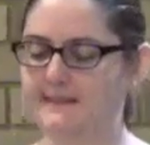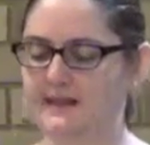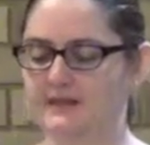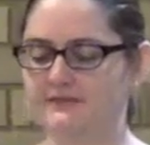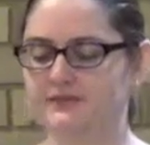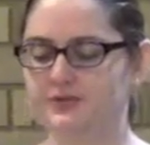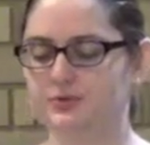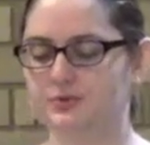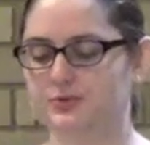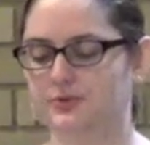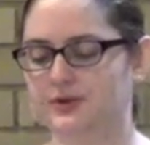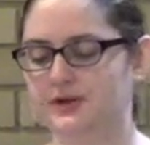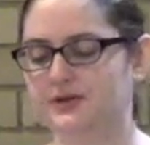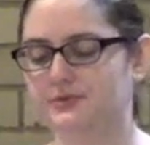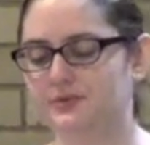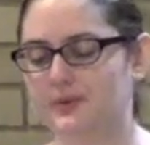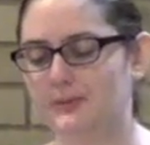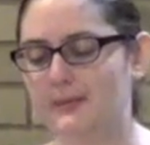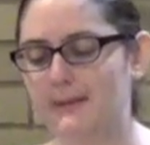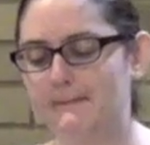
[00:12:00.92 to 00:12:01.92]
if you
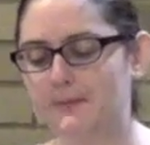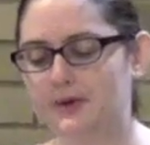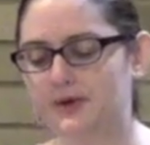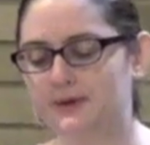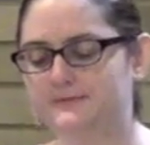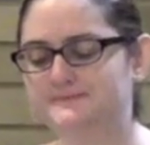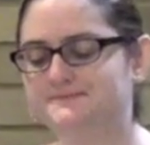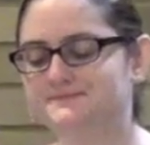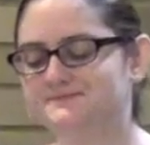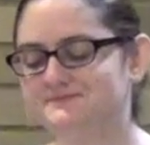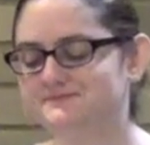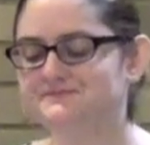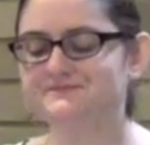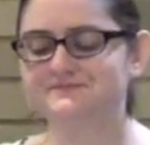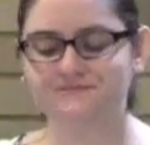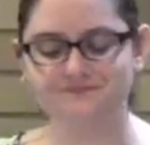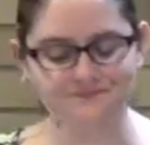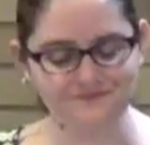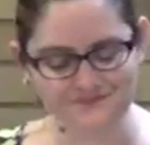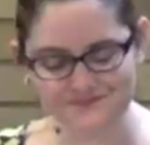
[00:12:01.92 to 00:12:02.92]
can remember
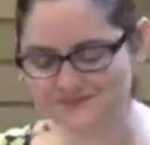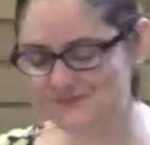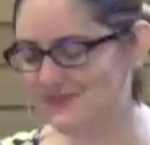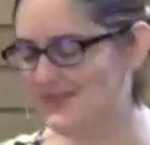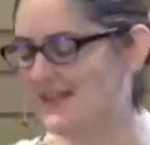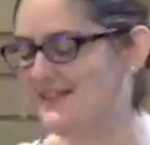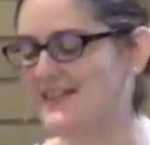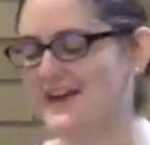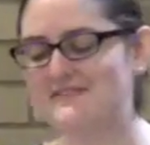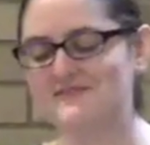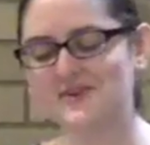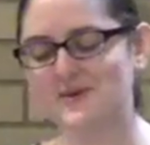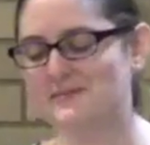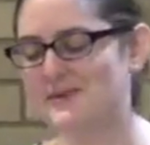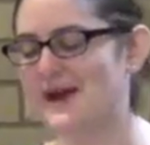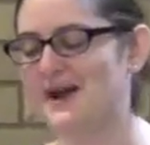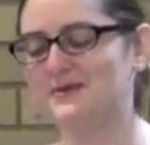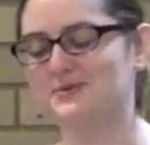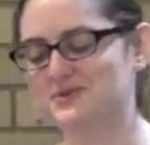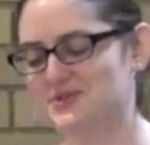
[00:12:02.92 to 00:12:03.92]
that far
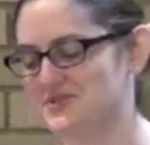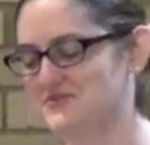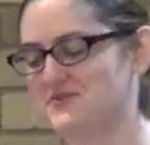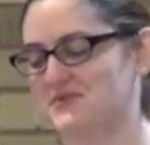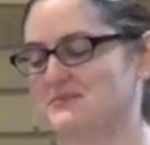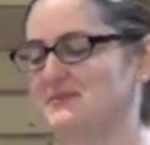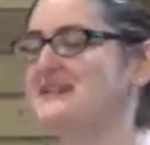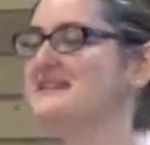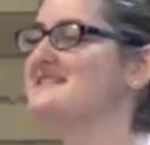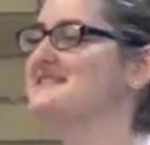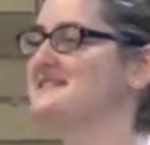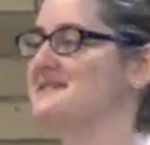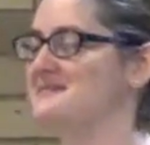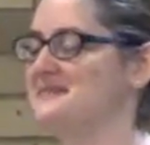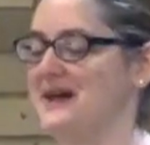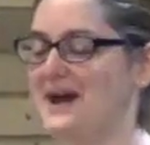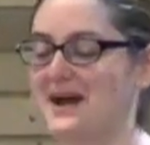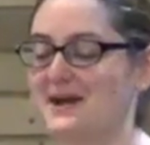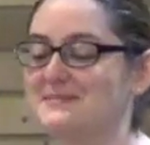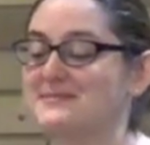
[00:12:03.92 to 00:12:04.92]
back, which for me is
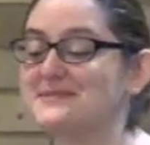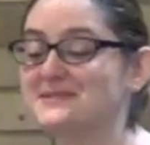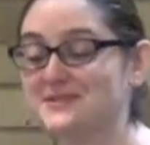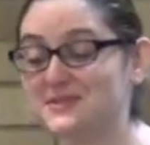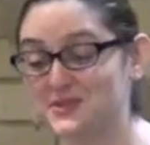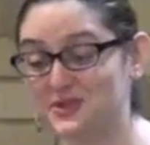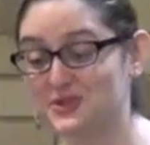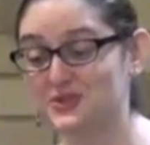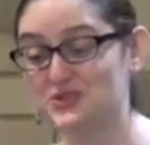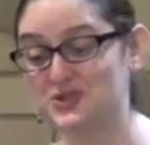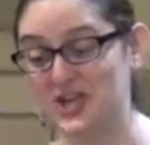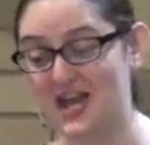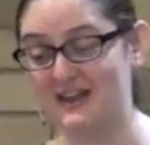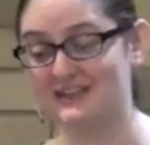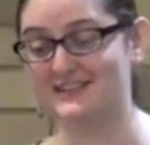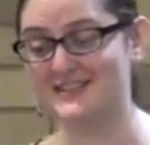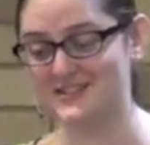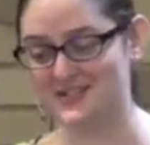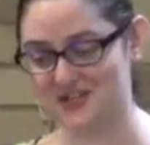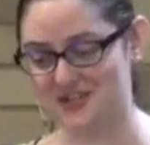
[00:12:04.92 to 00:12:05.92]
sometimes a little
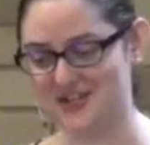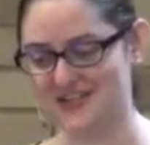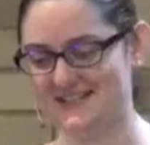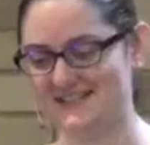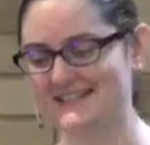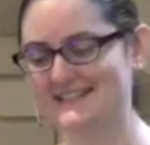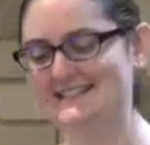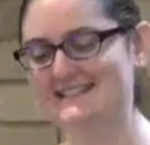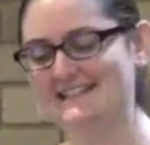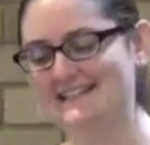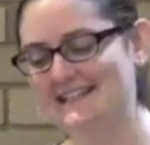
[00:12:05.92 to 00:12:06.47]
challenging,